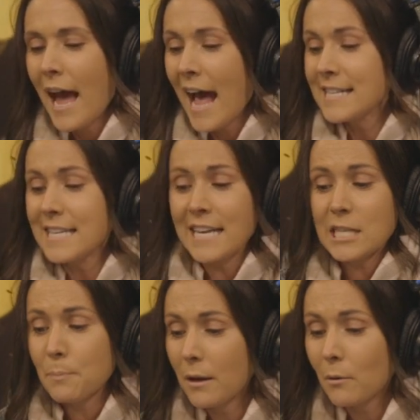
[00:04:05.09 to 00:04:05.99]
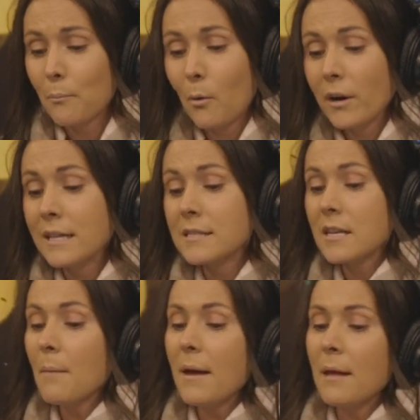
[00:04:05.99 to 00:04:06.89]
As ESPN reported,
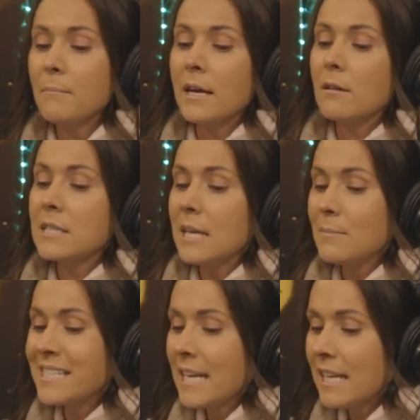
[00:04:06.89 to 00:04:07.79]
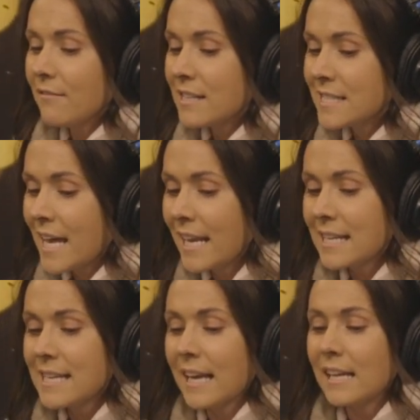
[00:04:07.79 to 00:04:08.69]
some NBL teams didn't even send
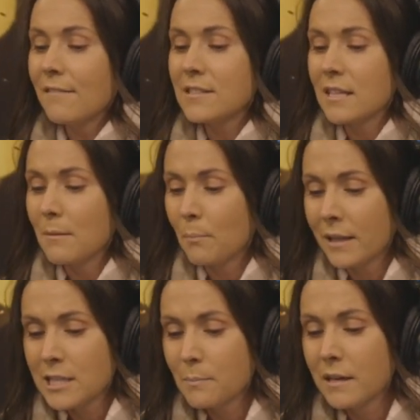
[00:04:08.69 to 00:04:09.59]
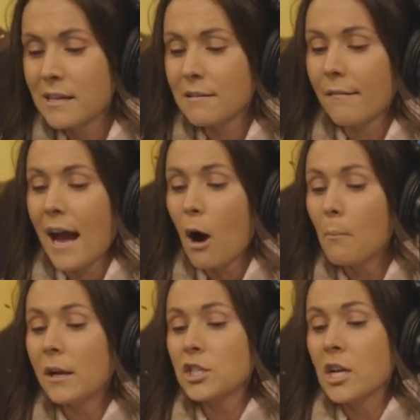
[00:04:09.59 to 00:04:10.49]
executives to the Blitz because of how
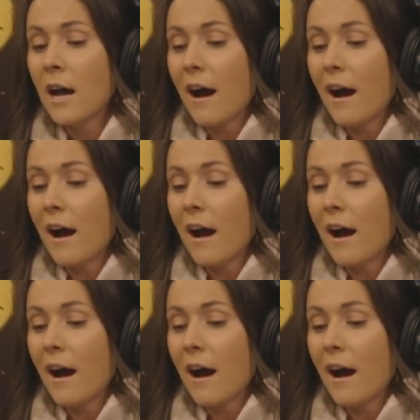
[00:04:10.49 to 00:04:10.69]
much